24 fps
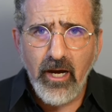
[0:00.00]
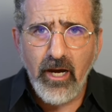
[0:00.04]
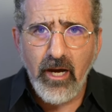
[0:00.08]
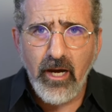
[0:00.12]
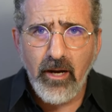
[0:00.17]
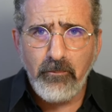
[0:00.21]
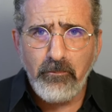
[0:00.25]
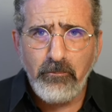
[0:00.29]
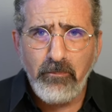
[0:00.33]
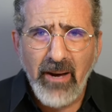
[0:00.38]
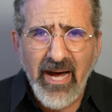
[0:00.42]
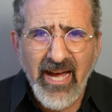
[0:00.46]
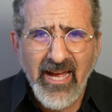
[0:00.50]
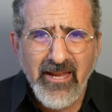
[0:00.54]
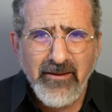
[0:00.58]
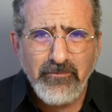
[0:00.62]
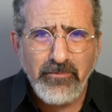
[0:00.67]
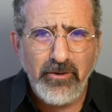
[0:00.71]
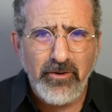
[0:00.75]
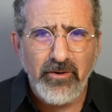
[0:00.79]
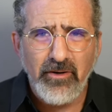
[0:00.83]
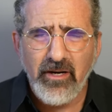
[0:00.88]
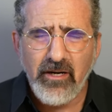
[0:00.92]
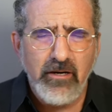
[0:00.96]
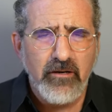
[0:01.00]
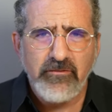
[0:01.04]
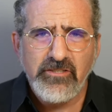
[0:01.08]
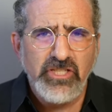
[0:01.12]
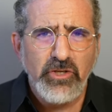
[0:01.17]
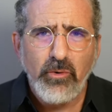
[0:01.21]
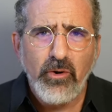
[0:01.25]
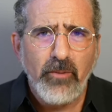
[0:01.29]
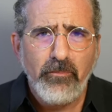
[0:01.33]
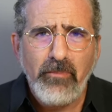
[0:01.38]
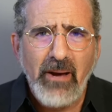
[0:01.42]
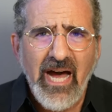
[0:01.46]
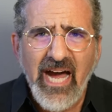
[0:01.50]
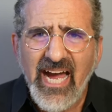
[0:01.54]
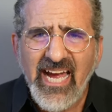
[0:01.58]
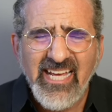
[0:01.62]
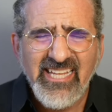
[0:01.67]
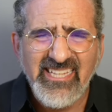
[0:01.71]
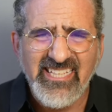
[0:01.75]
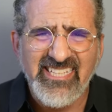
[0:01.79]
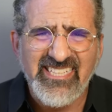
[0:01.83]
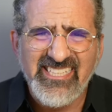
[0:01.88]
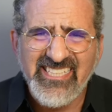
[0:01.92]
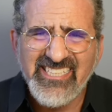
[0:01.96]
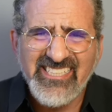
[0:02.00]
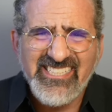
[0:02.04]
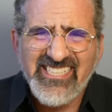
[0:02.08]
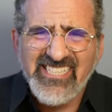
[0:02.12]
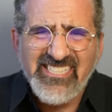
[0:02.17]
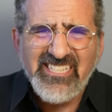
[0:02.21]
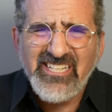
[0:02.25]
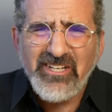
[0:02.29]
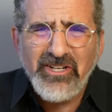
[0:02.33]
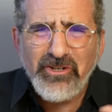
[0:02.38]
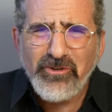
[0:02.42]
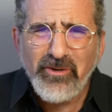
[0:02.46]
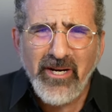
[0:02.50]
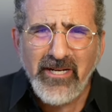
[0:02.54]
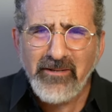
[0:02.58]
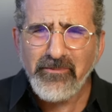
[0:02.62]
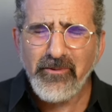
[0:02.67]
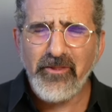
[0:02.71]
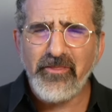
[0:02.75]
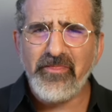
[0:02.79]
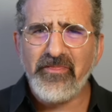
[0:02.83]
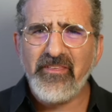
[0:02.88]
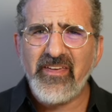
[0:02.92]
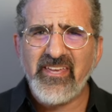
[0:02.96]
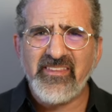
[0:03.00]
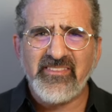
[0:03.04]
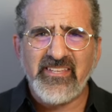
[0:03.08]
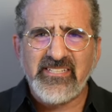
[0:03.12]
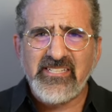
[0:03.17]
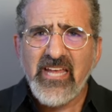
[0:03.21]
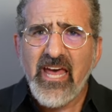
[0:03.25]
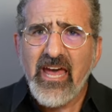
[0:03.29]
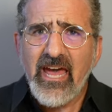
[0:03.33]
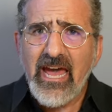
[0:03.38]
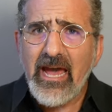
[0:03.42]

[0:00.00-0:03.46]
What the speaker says: a pilot is this incredible thing that's